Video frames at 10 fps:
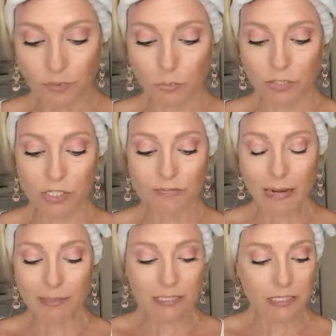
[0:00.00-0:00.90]
which is
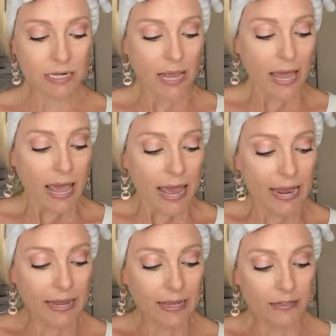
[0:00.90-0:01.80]
fabulous.
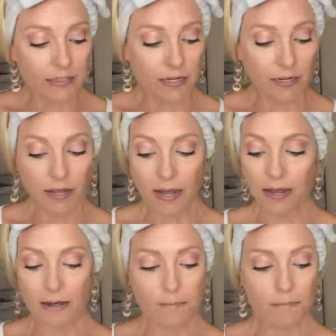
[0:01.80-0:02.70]
And
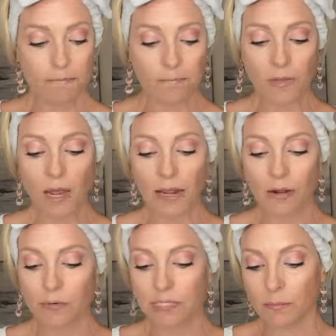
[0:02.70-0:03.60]
um, I
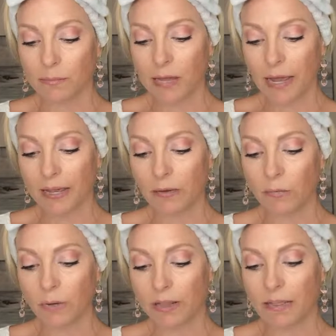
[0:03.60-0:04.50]
always apply it
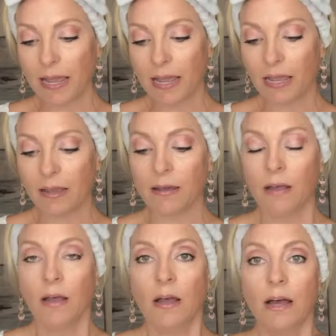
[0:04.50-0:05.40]
with a
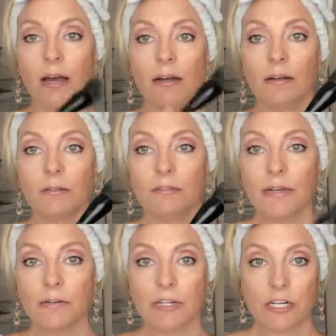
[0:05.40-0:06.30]
uh,
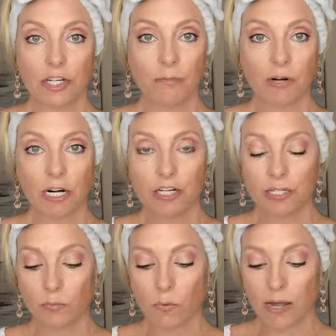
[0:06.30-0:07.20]
foundation brush
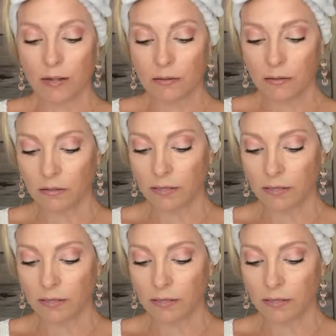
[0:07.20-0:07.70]
as well.